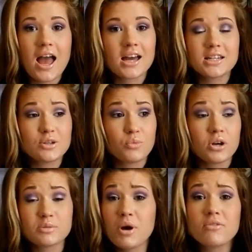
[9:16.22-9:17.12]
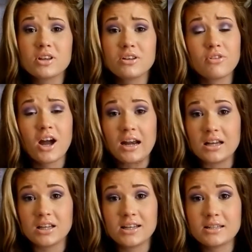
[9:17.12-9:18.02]
and it works perfectly fine. It
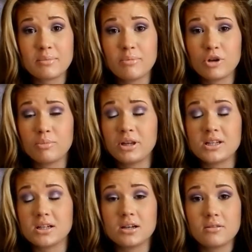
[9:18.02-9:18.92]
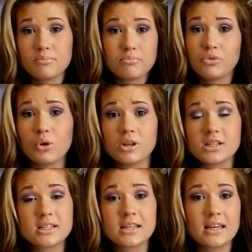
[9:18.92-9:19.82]
cleans my Beauty Blender
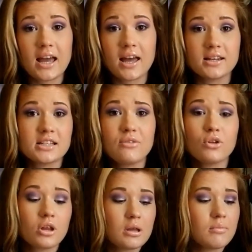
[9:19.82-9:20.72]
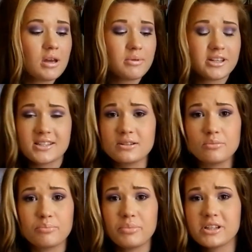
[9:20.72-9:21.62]
flawlessly, and even though there may be
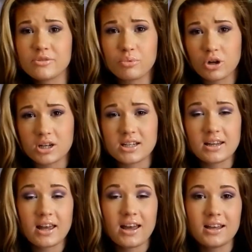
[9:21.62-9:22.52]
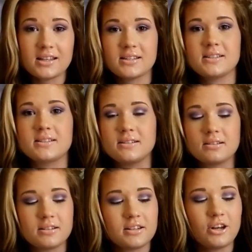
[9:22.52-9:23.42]
still bits of product in there, it's,
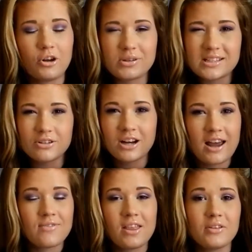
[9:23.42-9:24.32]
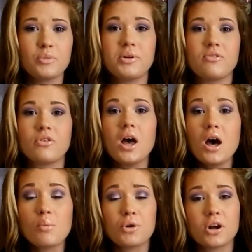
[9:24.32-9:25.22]
you know, it's still going to have that little bit of
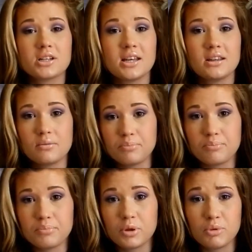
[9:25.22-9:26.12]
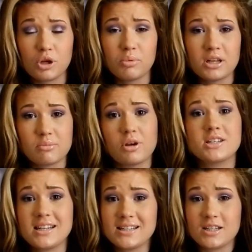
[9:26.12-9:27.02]
product in the Beauty Blender because
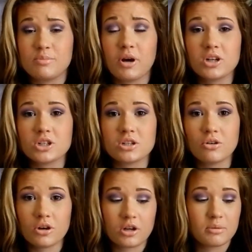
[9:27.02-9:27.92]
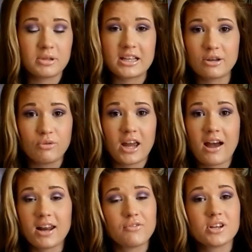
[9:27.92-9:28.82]
it is a sponge. It's not going to completely wring
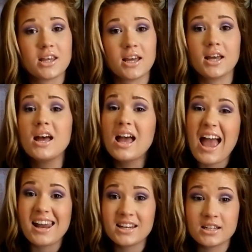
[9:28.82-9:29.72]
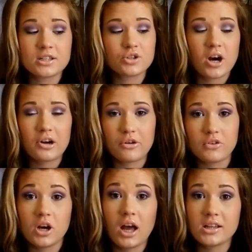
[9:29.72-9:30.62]
out everything, and it does dry
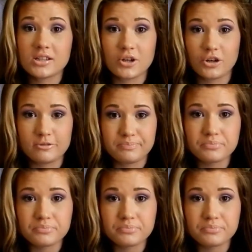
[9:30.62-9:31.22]
overnight, so